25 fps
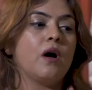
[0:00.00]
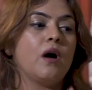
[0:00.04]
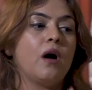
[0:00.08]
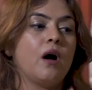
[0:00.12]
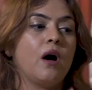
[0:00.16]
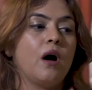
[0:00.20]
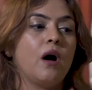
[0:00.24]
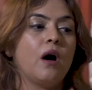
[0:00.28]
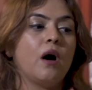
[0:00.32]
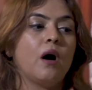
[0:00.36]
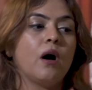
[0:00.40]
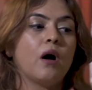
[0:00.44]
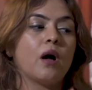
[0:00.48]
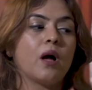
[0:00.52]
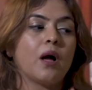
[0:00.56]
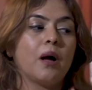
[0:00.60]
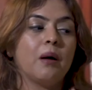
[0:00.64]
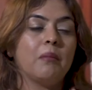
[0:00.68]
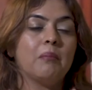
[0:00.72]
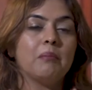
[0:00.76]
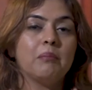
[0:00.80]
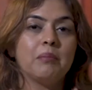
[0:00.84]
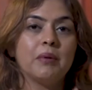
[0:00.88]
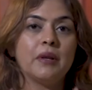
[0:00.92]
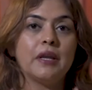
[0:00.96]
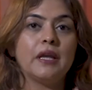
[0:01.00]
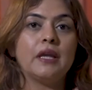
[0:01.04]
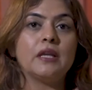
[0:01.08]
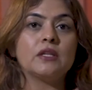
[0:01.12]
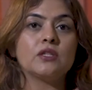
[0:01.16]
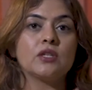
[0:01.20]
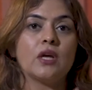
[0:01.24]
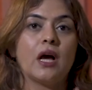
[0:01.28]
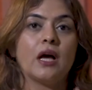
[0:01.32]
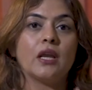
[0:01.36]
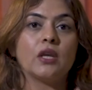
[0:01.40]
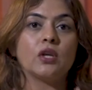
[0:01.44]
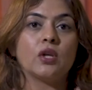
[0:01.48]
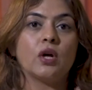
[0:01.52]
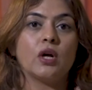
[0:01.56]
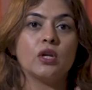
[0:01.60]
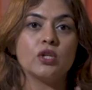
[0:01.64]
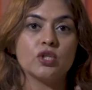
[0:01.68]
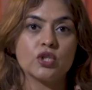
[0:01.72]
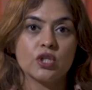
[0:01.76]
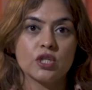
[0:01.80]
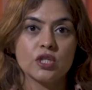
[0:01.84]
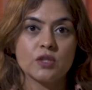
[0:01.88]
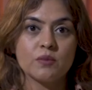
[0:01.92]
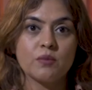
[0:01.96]
a complete
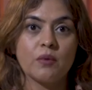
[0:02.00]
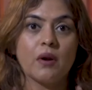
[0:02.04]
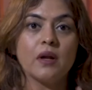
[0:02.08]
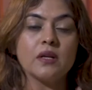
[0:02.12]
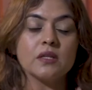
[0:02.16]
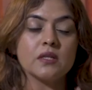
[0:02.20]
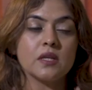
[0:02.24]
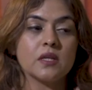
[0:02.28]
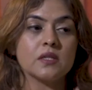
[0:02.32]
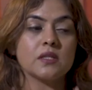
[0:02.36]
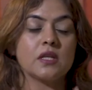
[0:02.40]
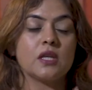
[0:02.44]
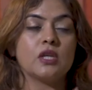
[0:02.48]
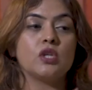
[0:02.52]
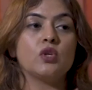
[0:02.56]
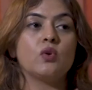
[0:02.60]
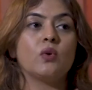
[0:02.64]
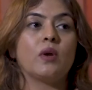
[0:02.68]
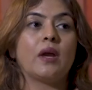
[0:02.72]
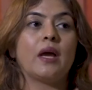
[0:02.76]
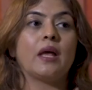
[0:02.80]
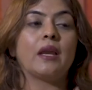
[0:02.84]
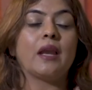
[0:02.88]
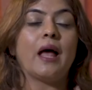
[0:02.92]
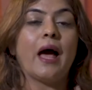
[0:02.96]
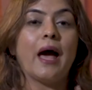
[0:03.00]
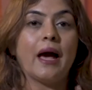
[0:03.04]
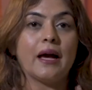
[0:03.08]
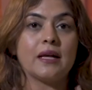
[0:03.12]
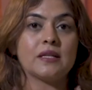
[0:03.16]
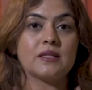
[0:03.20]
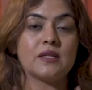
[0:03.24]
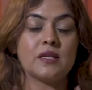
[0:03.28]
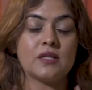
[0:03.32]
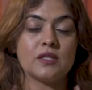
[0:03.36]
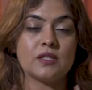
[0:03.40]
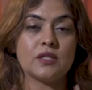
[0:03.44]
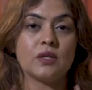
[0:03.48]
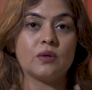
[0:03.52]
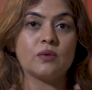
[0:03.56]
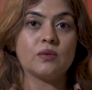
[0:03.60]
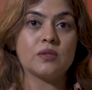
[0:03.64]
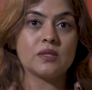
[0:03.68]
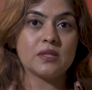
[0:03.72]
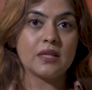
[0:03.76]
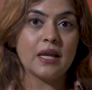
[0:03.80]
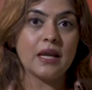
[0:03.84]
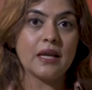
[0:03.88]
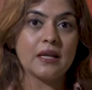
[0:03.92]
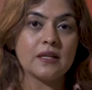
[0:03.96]
unconscious process and you can access those
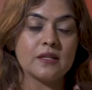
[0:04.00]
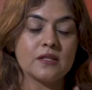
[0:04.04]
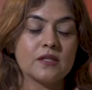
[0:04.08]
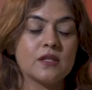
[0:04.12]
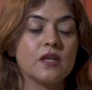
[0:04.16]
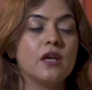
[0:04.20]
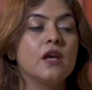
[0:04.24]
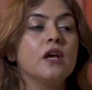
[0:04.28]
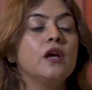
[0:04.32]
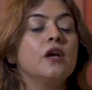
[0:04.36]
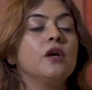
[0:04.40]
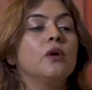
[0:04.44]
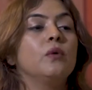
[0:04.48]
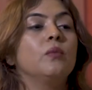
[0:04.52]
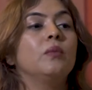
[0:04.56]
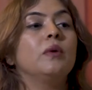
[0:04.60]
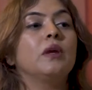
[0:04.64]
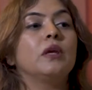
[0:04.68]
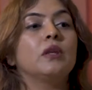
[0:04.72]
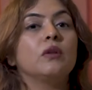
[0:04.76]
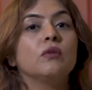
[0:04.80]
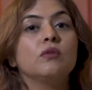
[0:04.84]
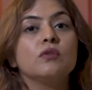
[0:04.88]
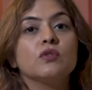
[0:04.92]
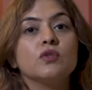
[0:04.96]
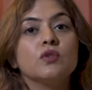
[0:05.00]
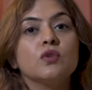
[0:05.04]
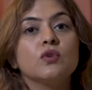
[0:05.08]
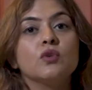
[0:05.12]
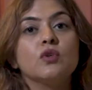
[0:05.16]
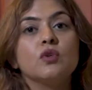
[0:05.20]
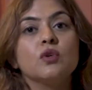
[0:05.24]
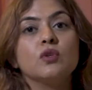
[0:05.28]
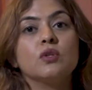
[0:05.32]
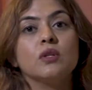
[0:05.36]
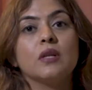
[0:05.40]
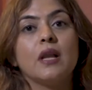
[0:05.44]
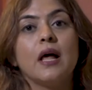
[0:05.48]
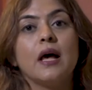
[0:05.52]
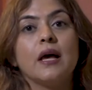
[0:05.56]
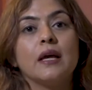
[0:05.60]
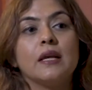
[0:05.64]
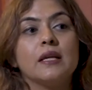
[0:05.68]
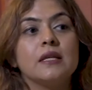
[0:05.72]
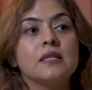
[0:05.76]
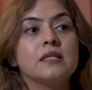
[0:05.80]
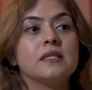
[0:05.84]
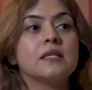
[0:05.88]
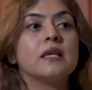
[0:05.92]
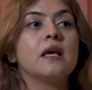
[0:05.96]
states. We can also
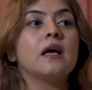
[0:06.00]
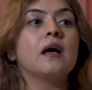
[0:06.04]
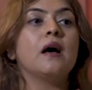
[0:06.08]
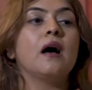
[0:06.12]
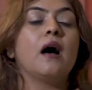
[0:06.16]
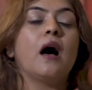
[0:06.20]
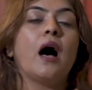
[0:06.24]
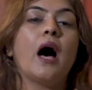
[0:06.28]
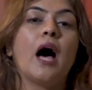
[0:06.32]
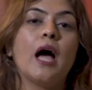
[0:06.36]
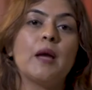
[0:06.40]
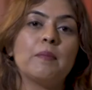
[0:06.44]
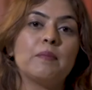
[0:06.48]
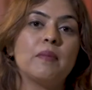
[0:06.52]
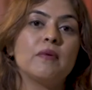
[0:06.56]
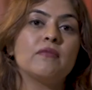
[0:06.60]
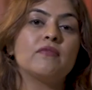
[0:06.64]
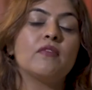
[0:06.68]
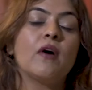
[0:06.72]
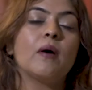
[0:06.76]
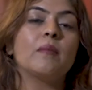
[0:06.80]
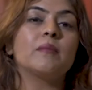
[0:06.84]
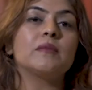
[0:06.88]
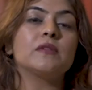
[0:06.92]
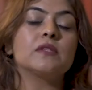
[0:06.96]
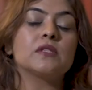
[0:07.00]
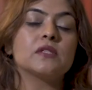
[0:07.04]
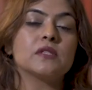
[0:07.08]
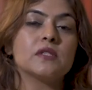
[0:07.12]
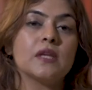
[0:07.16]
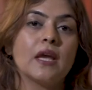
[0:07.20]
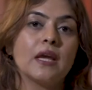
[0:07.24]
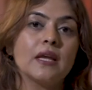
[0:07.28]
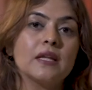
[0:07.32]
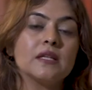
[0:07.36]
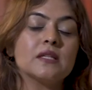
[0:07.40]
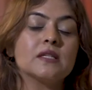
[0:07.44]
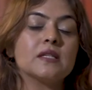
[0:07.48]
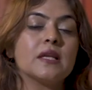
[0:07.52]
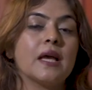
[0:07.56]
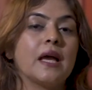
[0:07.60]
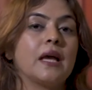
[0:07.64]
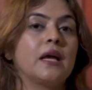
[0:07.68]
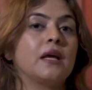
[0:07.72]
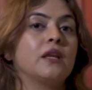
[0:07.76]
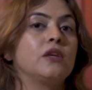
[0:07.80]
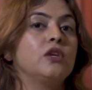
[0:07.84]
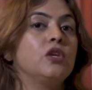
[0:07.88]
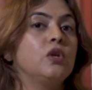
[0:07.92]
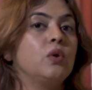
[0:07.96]
utilize high performance states
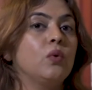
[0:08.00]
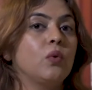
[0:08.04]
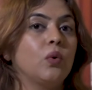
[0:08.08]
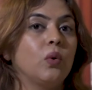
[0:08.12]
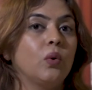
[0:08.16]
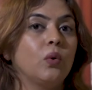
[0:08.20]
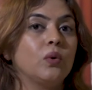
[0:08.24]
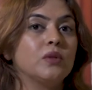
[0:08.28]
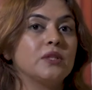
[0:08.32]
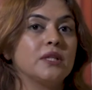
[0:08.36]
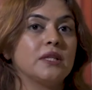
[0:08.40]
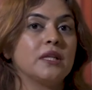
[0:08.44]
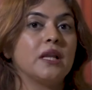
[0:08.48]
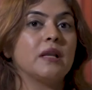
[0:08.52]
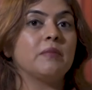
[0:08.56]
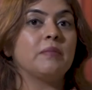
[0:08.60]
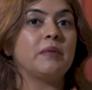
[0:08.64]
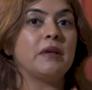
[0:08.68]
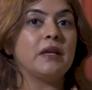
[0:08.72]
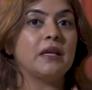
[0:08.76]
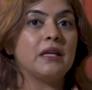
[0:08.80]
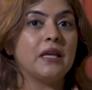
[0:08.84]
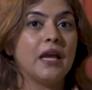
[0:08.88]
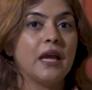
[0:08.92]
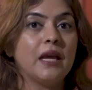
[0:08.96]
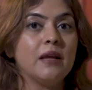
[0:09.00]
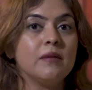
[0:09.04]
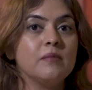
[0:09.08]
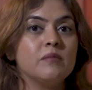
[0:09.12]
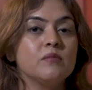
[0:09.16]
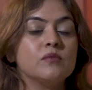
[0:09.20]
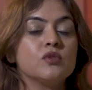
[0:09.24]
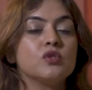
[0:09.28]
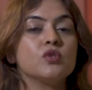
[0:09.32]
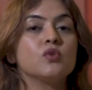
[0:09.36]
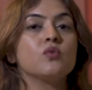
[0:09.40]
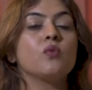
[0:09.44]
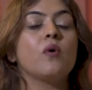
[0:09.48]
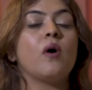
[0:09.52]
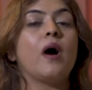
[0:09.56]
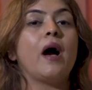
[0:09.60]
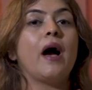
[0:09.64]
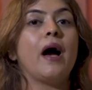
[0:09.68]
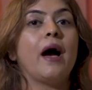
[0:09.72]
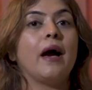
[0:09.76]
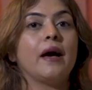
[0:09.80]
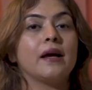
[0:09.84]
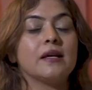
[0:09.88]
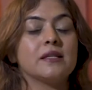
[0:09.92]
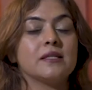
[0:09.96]
and new code NLP games to
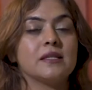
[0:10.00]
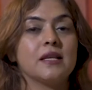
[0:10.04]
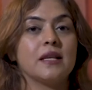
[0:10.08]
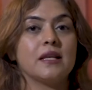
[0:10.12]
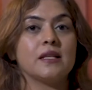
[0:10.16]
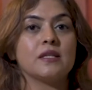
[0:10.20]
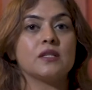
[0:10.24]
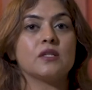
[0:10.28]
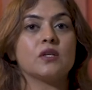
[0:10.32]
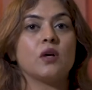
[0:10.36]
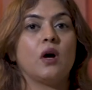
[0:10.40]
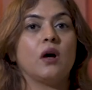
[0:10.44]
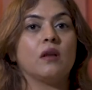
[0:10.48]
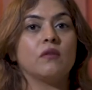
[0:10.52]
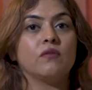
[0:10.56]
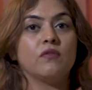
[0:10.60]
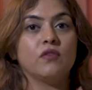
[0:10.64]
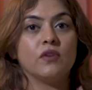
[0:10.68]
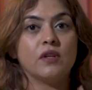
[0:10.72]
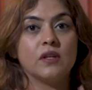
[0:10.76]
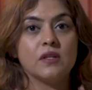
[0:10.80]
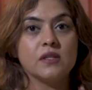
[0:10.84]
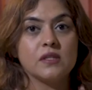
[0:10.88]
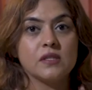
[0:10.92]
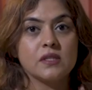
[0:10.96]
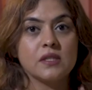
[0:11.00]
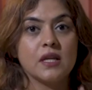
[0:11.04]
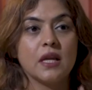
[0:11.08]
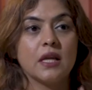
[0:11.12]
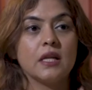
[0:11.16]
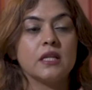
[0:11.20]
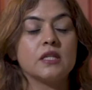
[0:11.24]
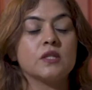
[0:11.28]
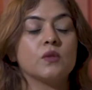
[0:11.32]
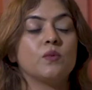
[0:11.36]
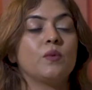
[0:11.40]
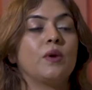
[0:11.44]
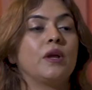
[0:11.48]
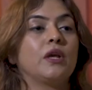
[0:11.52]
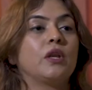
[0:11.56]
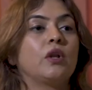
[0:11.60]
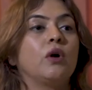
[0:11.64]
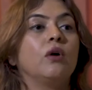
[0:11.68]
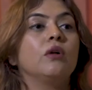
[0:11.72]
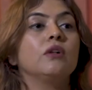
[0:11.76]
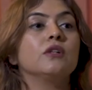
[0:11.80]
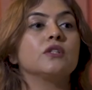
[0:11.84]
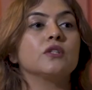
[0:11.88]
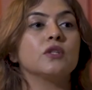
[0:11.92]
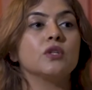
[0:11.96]
access confident states. We can
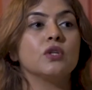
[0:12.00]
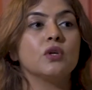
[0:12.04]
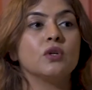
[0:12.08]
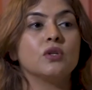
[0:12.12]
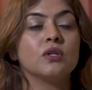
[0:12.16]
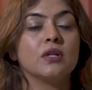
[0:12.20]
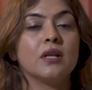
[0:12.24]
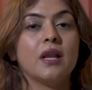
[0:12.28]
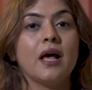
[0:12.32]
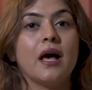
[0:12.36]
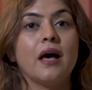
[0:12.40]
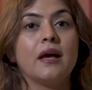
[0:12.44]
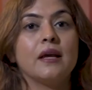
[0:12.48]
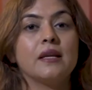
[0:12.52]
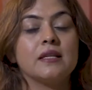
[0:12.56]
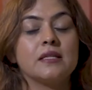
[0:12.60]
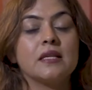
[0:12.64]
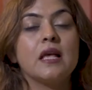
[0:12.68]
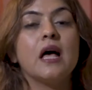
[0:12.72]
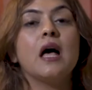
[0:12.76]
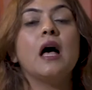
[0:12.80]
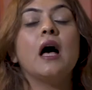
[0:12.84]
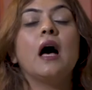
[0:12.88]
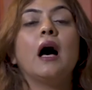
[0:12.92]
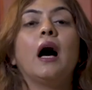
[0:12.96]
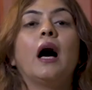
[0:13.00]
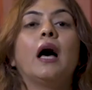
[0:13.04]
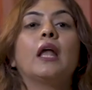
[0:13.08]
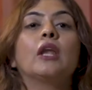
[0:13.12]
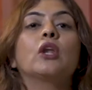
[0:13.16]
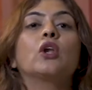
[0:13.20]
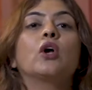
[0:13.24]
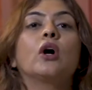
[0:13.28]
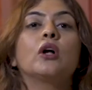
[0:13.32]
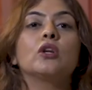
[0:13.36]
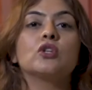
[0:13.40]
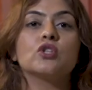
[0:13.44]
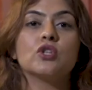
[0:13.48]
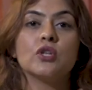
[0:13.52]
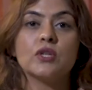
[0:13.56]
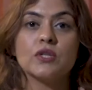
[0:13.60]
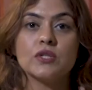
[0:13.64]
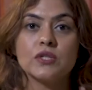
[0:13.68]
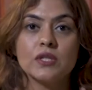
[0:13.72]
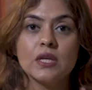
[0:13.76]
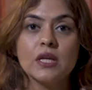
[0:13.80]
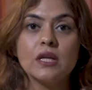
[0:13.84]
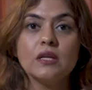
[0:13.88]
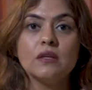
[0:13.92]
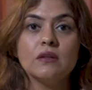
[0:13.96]
also utilize unconscious
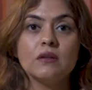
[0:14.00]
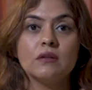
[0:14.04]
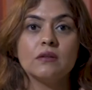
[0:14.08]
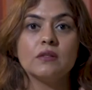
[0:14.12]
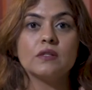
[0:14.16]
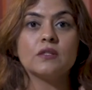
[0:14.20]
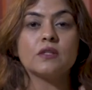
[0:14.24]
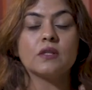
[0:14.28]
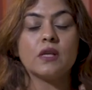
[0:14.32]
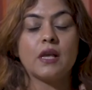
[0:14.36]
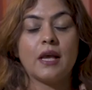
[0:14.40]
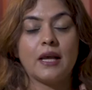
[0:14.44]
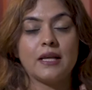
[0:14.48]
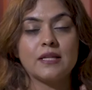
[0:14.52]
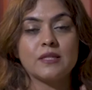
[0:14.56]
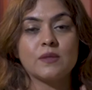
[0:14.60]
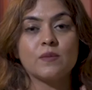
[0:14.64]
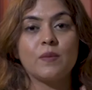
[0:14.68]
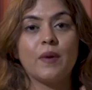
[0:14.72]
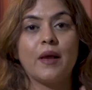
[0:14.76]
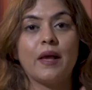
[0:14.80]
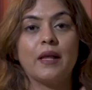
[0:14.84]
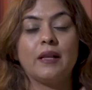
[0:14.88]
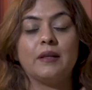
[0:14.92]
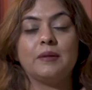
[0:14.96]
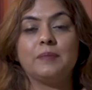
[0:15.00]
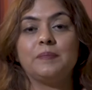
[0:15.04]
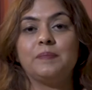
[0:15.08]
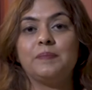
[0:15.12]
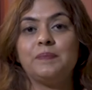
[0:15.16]
signals as well.